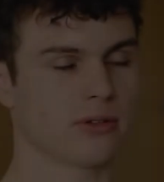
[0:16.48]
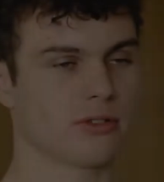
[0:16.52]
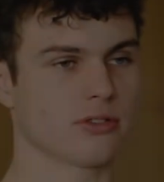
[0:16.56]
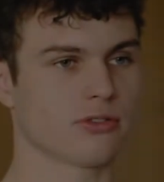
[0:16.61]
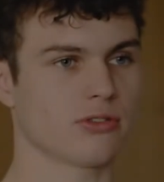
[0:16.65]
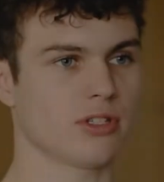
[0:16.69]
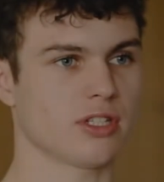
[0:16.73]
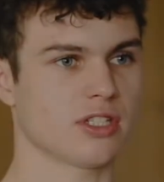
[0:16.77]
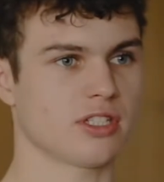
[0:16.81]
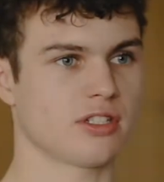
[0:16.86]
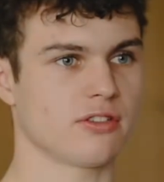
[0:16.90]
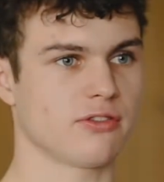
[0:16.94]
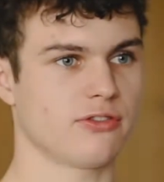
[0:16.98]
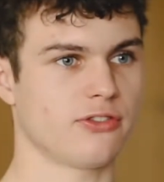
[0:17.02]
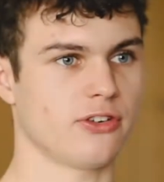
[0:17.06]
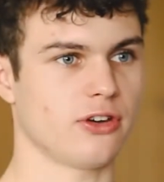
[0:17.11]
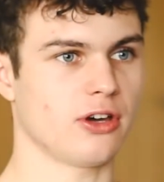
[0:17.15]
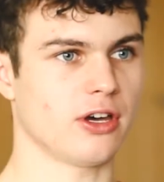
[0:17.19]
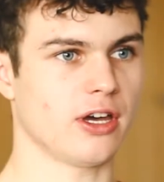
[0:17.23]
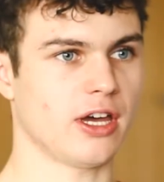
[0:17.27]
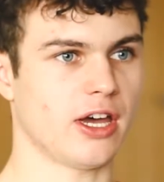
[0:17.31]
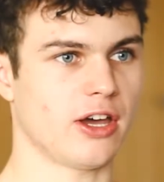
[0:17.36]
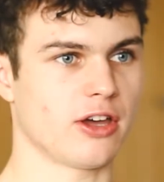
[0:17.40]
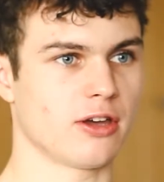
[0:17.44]
I was racing for
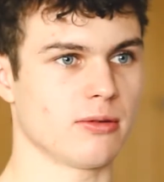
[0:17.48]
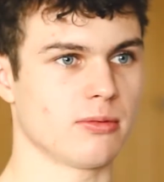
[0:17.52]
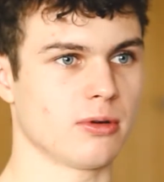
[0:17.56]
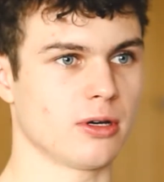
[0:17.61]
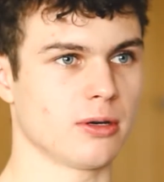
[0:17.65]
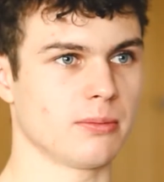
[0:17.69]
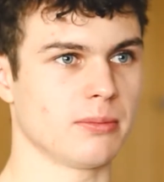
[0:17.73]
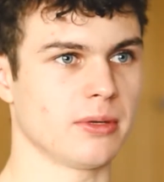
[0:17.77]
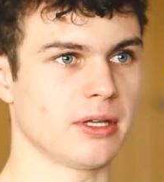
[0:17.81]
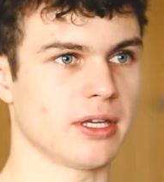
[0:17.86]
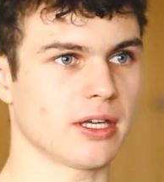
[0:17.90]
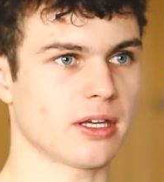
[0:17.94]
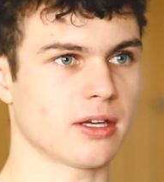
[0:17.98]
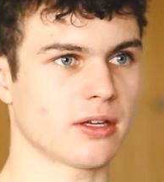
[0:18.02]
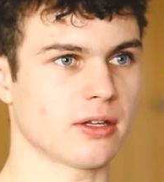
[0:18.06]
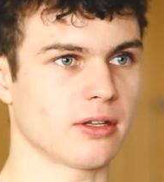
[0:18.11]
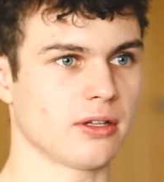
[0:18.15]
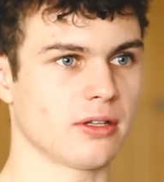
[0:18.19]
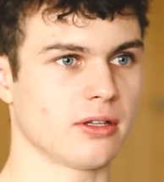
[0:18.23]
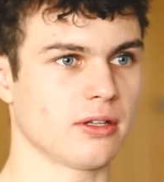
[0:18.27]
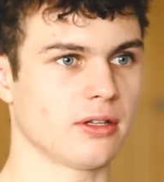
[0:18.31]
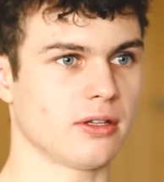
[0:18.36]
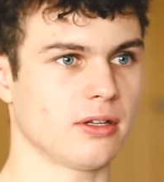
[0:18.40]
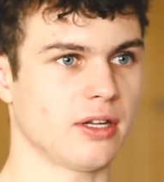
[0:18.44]
Haribo
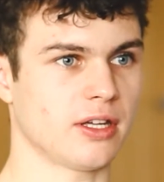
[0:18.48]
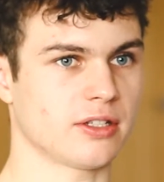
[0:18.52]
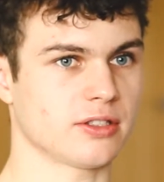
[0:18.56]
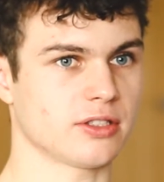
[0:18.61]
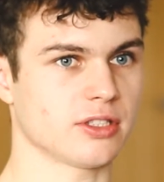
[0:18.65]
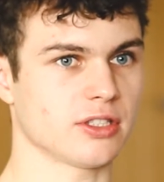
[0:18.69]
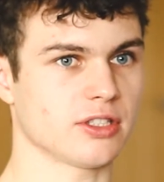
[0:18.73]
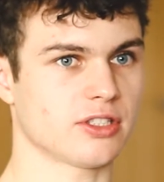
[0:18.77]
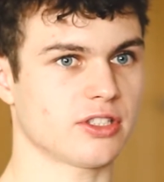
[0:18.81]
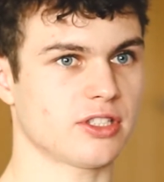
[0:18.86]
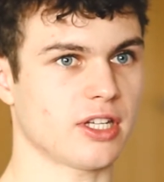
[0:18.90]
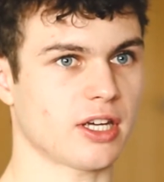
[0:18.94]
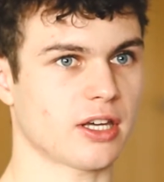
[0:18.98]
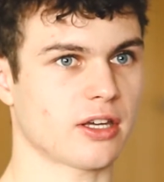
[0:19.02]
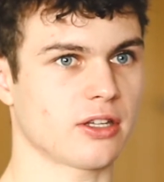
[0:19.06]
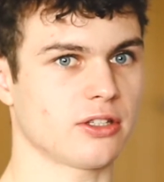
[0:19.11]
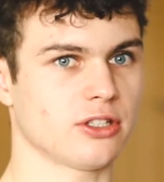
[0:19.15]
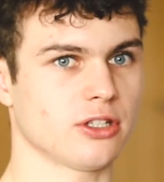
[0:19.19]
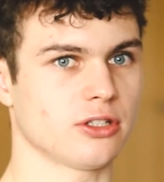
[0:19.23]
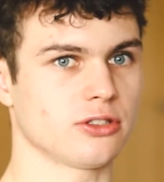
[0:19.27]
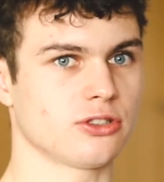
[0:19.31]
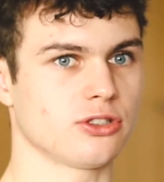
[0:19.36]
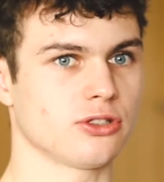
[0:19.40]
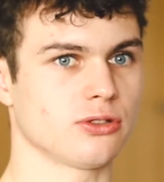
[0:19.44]
Beacon as a second
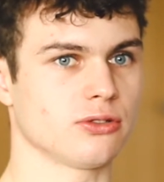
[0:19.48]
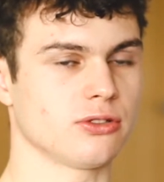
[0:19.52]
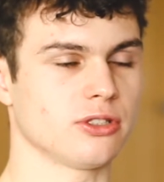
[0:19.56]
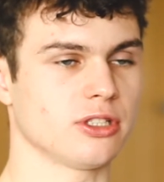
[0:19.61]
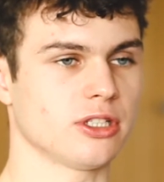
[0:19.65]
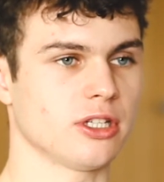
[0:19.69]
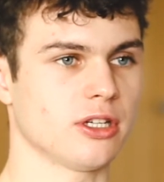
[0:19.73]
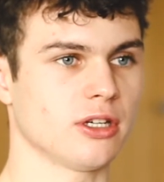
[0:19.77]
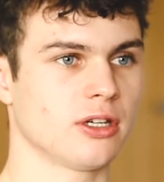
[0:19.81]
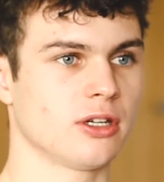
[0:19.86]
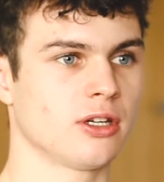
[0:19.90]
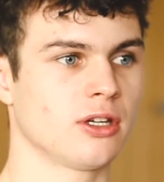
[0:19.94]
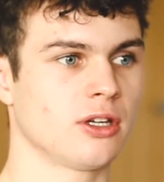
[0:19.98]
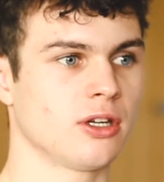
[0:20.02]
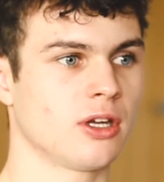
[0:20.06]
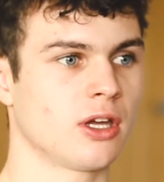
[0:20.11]
year junior,